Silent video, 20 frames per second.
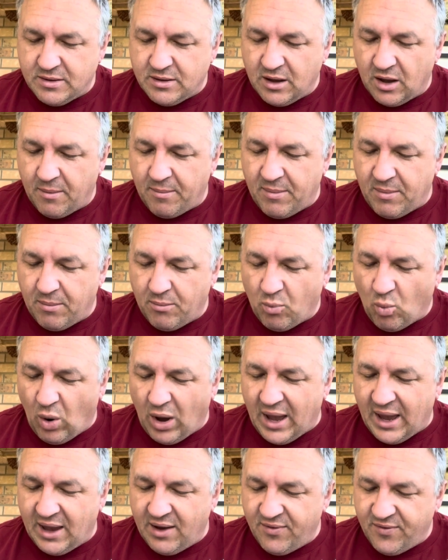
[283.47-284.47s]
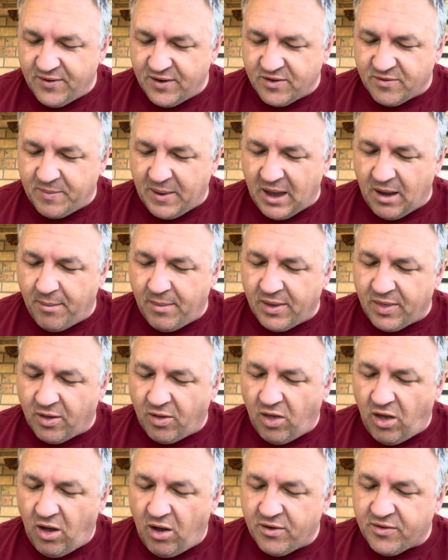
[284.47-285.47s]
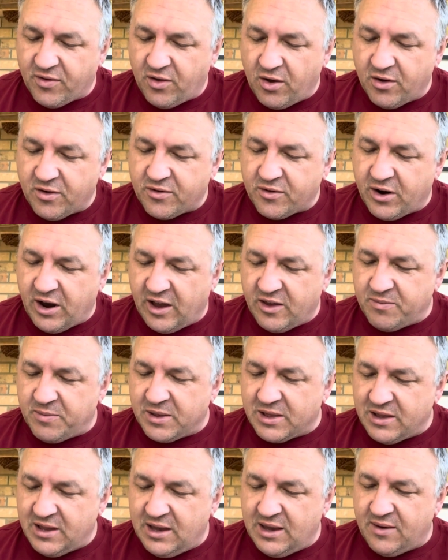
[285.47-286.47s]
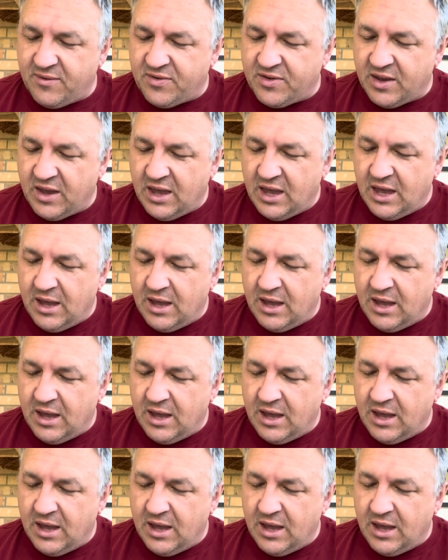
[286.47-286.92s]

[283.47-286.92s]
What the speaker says: A wife is bound by the law as long as her husband lives,